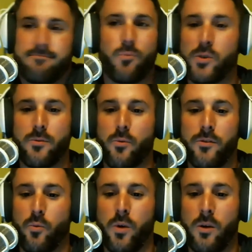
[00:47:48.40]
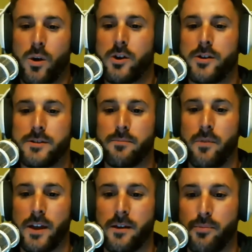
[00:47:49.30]
what good is a
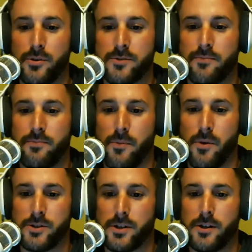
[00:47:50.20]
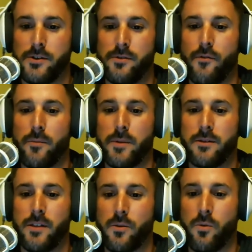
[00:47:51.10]
push promotion going to do for
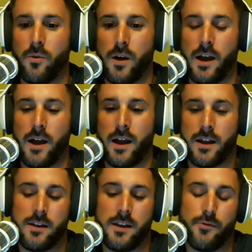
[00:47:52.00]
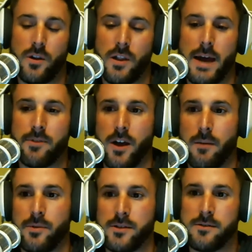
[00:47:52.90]
me? Like, I could give you a
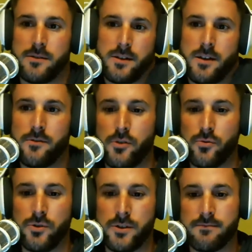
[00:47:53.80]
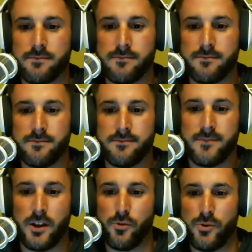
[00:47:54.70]
laptop, but are you really
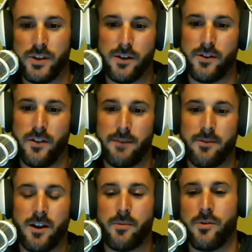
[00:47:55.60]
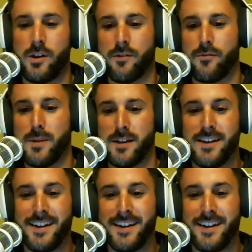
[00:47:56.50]
here for the laptop, or are you here for me?